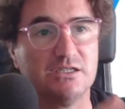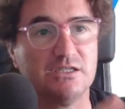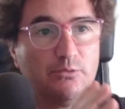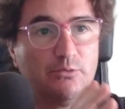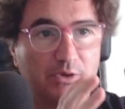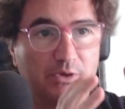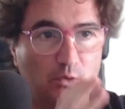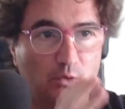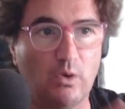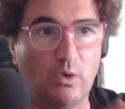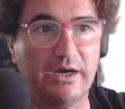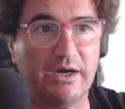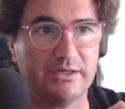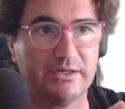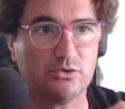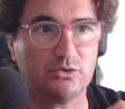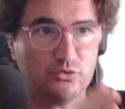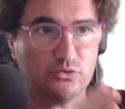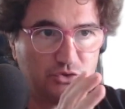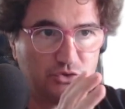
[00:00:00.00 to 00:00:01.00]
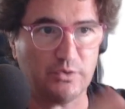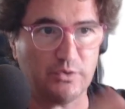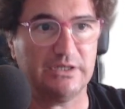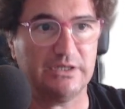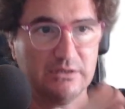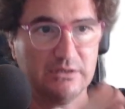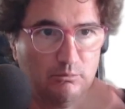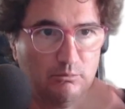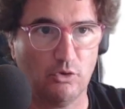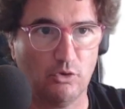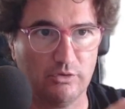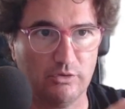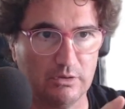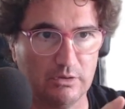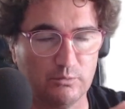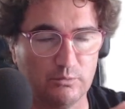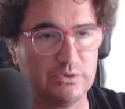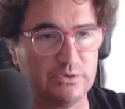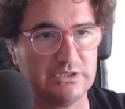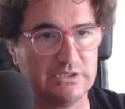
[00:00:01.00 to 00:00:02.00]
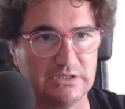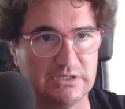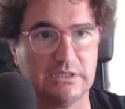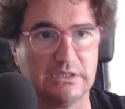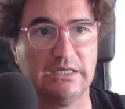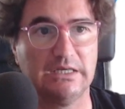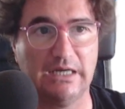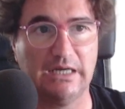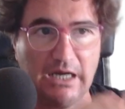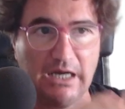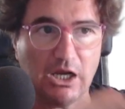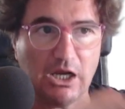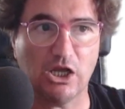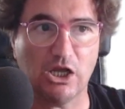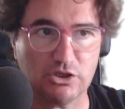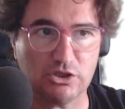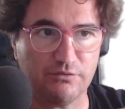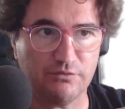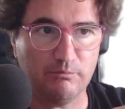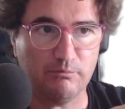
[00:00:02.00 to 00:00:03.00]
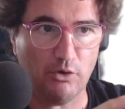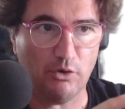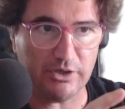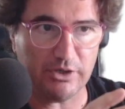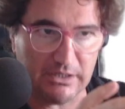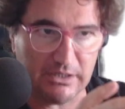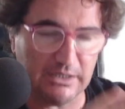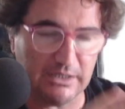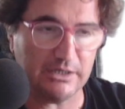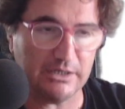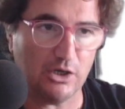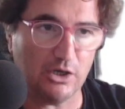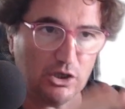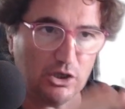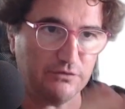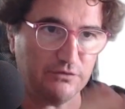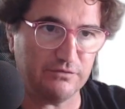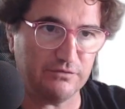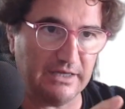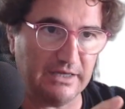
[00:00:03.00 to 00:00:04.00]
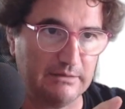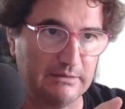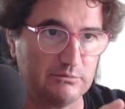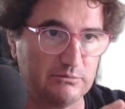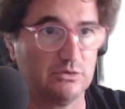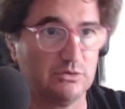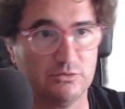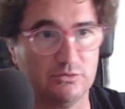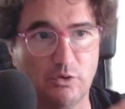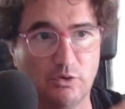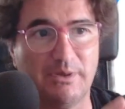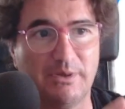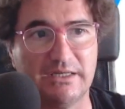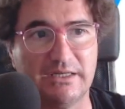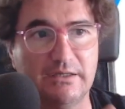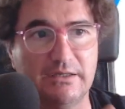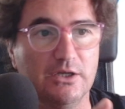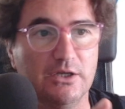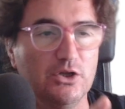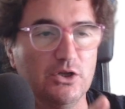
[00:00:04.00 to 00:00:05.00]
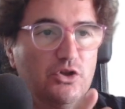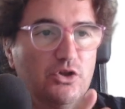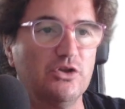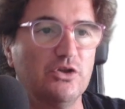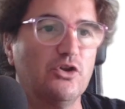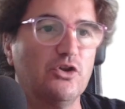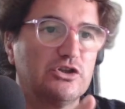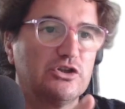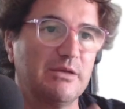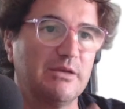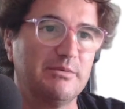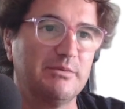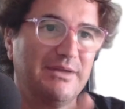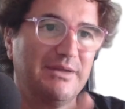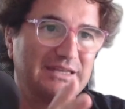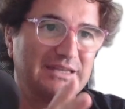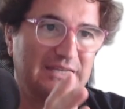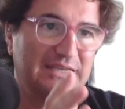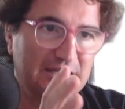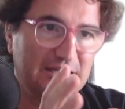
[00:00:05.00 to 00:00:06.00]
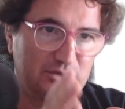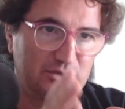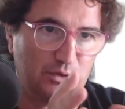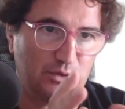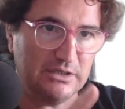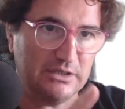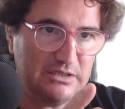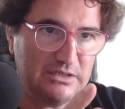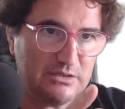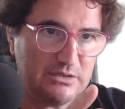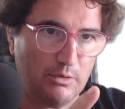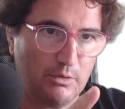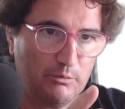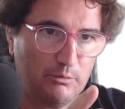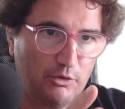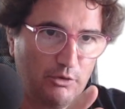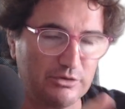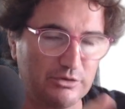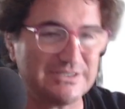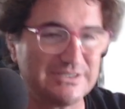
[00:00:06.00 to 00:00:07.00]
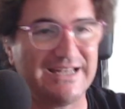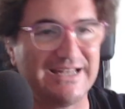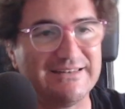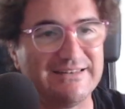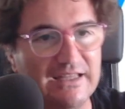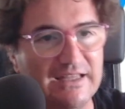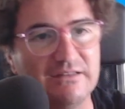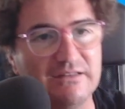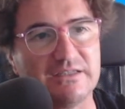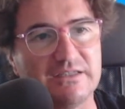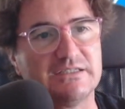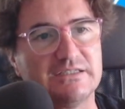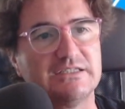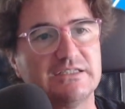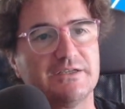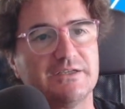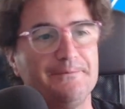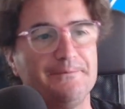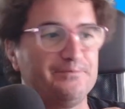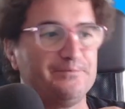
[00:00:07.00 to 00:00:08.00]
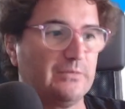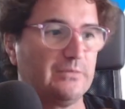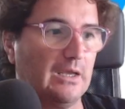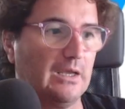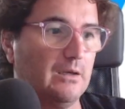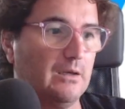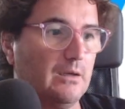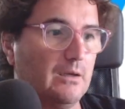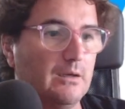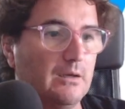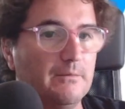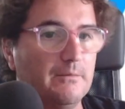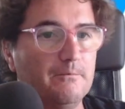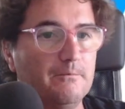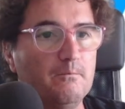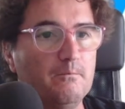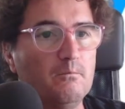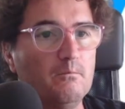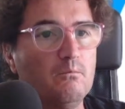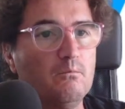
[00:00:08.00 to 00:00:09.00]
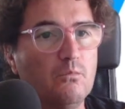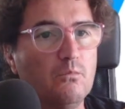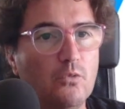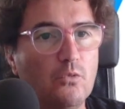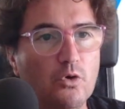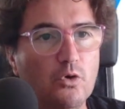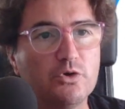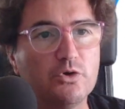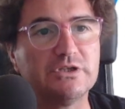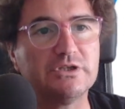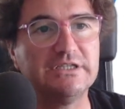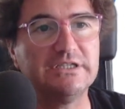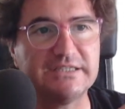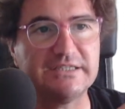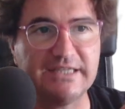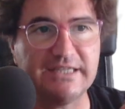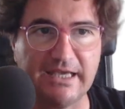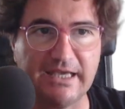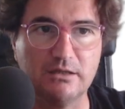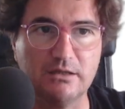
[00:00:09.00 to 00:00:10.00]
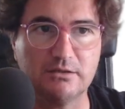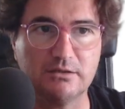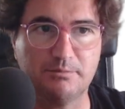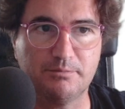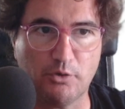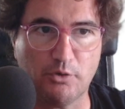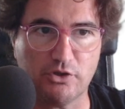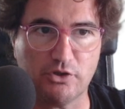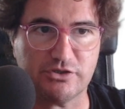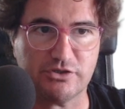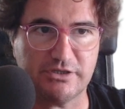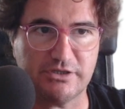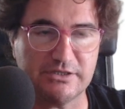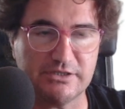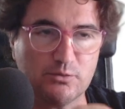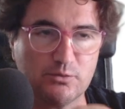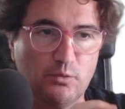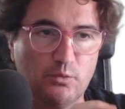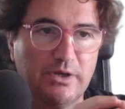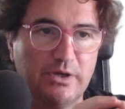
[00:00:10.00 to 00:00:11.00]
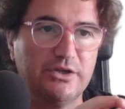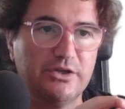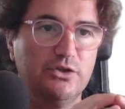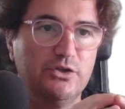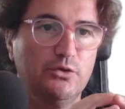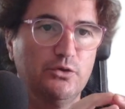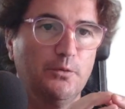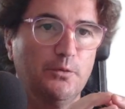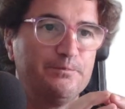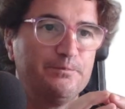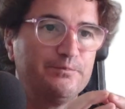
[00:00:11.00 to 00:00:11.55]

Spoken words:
required to train the model, which is a lot of money and a lot of time. So not everybody can train these raw models. And then there's this more detailed process where you